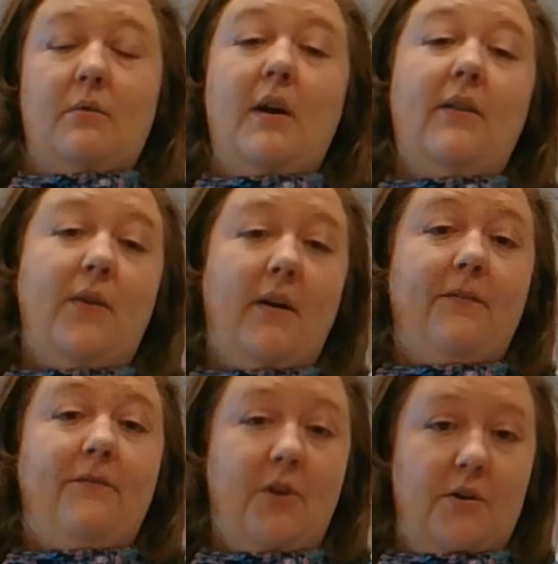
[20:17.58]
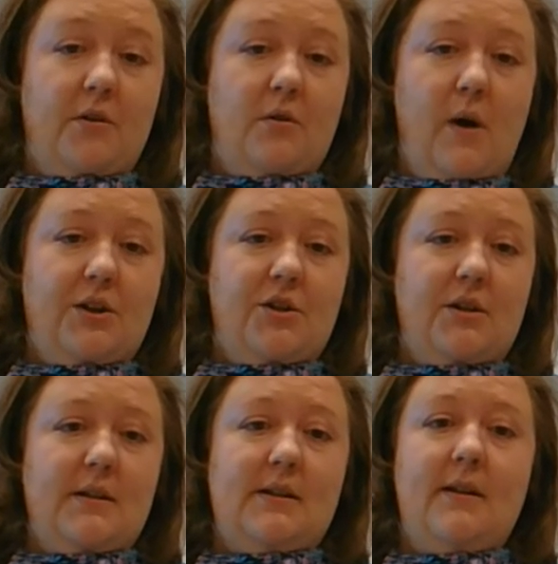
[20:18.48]
if you have further
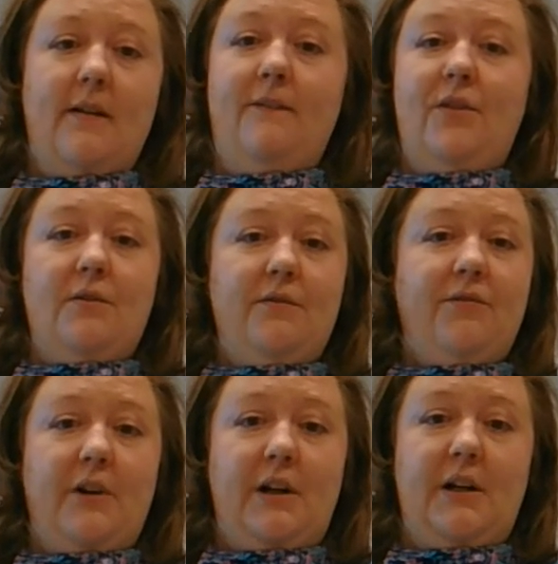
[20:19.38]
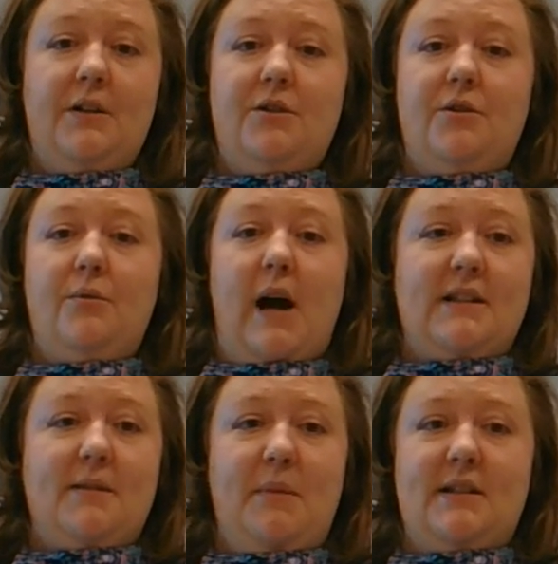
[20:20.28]
questions, feel free to
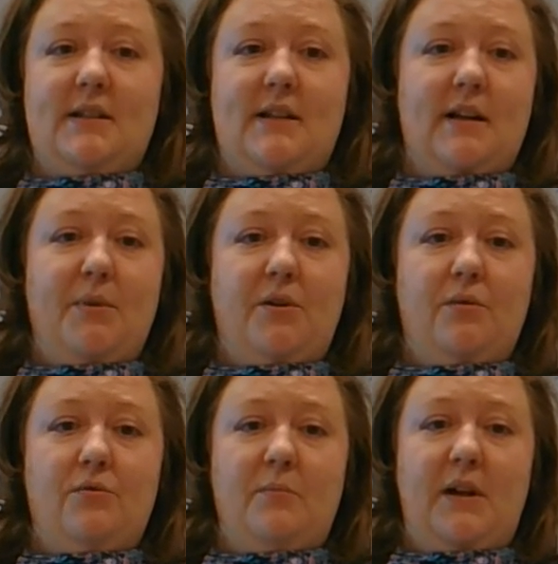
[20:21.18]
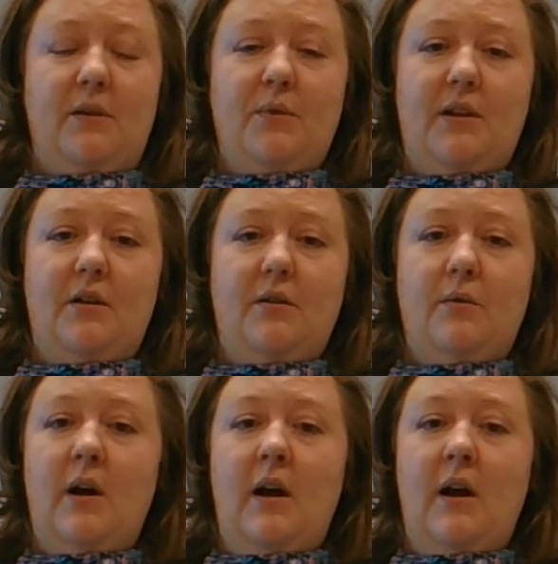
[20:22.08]
ask me to set up a Google Meet with you.